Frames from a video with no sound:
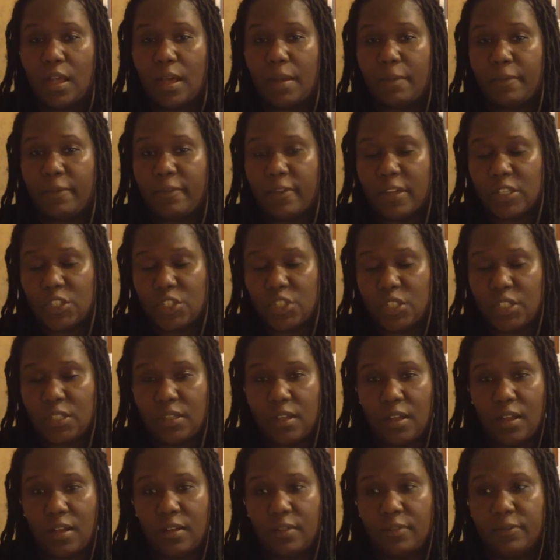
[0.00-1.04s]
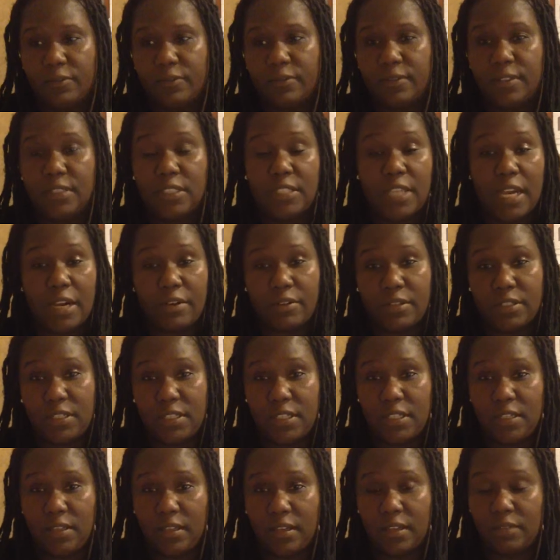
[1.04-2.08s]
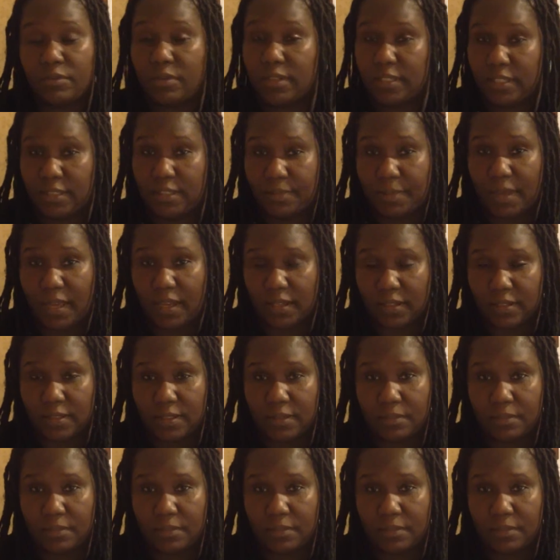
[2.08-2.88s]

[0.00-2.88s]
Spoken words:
A profession of integrity and respect.